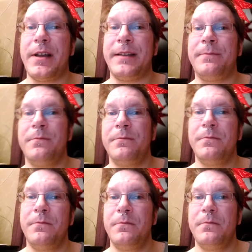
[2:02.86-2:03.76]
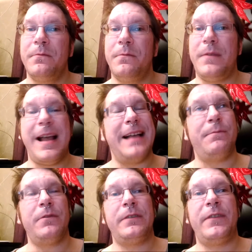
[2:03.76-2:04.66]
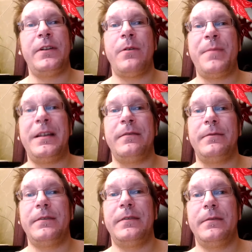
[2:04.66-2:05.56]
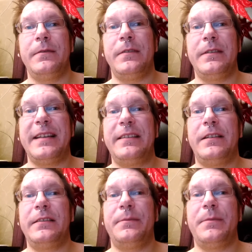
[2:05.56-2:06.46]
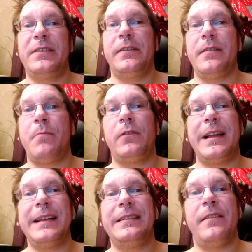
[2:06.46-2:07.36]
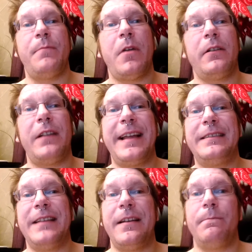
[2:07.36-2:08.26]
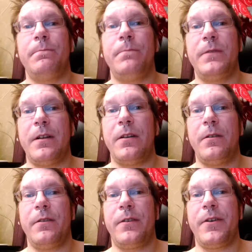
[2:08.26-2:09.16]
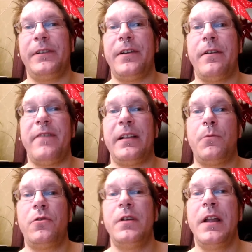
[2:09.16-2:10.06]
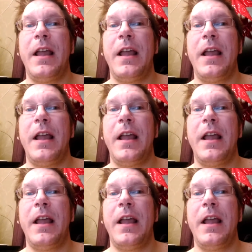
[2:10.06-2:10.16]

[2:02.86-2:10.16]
but as most of you know, I mean, Teslas, especially the Model S and the Model X that currently are available,